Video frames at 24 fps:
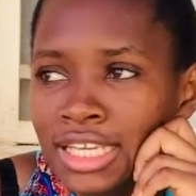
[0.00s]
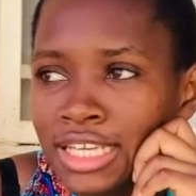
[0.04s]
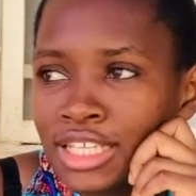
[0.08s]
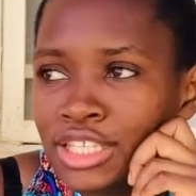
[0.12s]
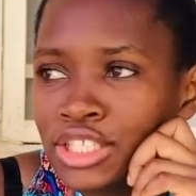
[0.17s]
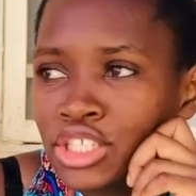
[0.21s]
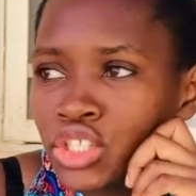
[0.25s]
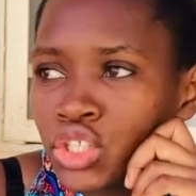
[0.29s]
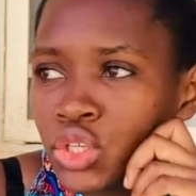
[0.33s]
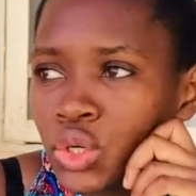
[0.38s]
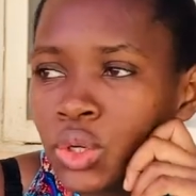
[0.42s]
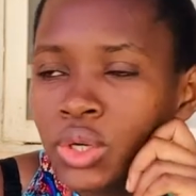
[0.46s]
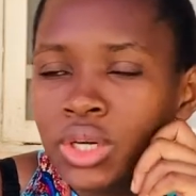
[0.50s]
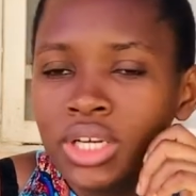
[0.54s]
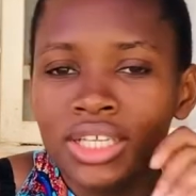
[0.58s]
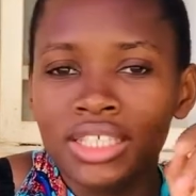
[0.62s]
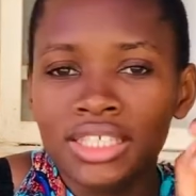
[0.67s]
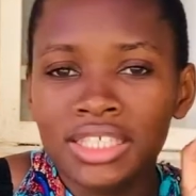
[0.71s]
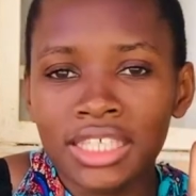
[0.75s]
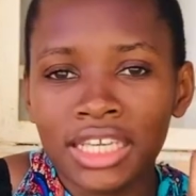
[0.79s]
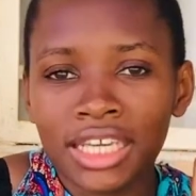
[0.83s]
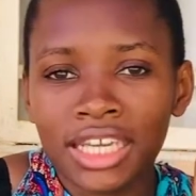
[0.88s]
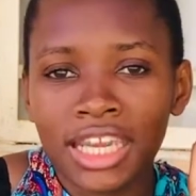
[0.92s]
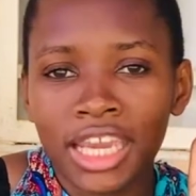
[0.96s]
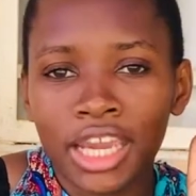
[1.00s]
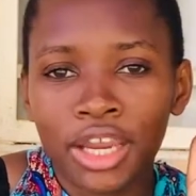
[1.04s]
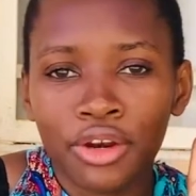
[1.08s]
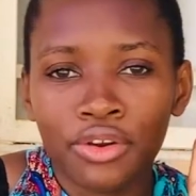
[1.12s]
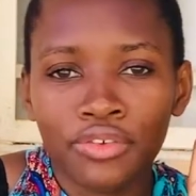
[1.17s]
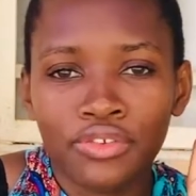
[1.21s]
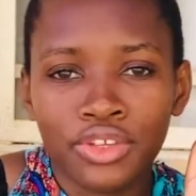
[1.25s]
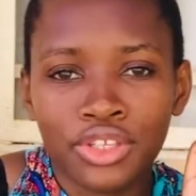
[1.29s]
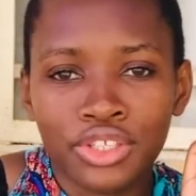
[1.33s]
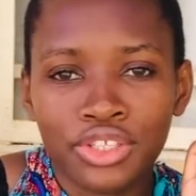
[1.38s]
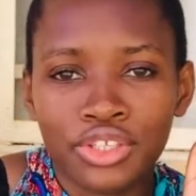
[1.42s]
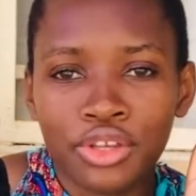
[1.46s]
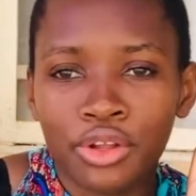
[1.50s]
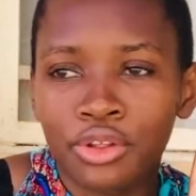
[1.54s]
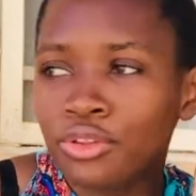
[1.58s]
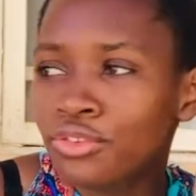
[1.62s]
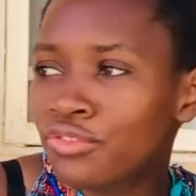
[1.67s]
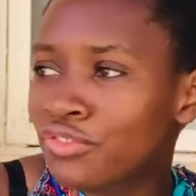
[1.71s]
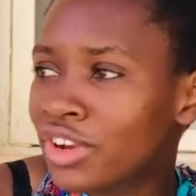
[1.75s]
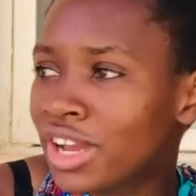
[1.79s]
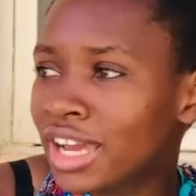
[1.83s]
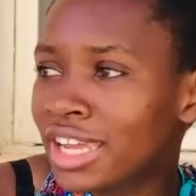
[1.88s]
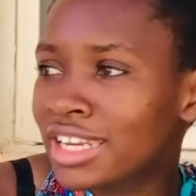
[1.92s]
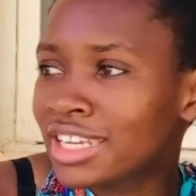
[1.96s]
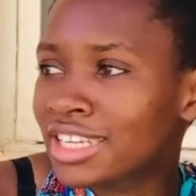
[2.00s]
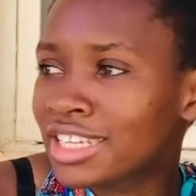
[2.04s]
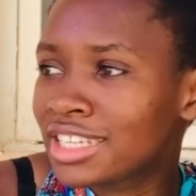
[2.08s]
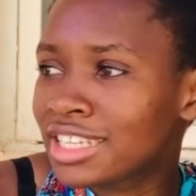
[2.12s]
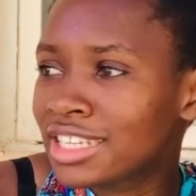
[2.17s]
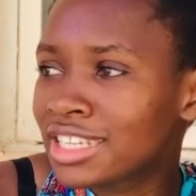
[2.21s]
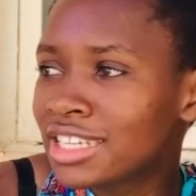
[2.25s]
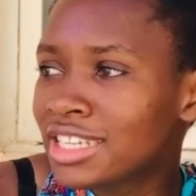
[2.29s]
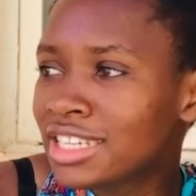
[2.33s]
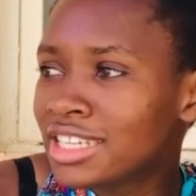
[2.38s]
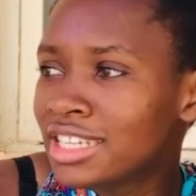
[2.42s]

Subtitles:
So take care of yourself and